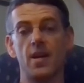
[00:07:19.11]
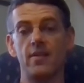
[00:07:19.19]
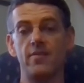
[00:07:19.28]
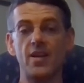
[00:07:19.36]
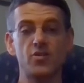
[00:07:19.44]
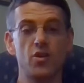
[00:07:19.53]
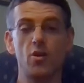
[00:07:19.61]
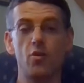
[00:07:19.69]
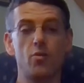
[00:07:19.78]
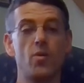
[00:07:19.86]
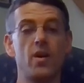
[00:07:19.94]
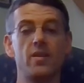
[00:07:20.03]
And that's the
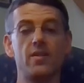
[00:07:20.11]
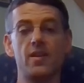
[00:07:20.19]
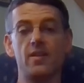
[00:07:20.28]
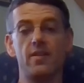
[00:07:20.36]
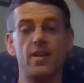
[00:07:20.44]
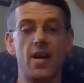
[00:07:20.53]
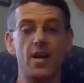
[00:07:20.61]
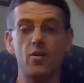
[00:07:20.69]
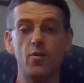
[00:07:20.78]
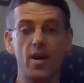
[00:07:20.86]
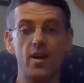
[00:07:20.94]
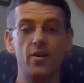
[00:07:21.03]
only way that I
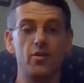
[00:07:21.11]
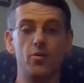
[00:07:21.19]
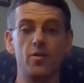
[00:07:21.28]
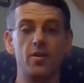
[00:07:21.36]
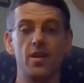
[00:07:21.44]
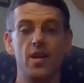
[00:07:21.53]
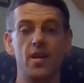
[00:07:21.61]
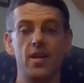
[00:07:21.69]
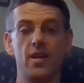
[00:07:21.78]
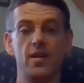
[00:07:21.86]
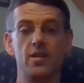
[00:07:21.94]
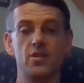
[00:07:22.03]
know how to do it,
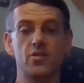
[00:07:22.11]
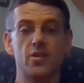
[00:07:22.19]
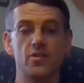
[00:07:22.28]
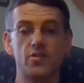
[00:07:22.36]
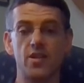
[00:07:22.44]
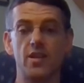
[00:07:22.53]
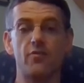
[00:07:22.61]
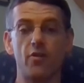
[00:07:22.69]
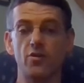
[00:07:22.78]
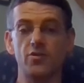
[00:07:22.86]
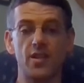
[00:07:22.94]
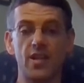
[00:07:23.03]
is seek
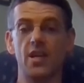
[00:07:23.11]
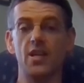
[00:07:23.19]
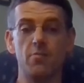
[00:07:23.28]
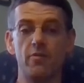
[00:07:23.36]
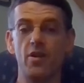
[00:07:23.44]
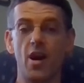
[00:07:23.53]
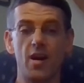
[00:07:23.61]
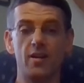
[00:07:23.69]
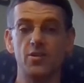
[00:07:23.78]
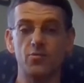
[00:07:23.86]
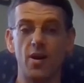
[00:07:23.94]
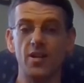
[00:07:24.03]
first the kingdom of God
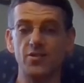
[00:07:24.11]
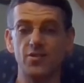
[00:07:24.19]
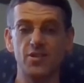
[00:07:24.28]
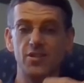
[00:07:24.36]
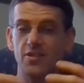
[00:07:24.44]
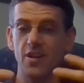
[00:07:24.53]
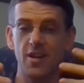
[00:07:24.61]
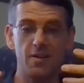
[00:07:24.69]
and his righteousness,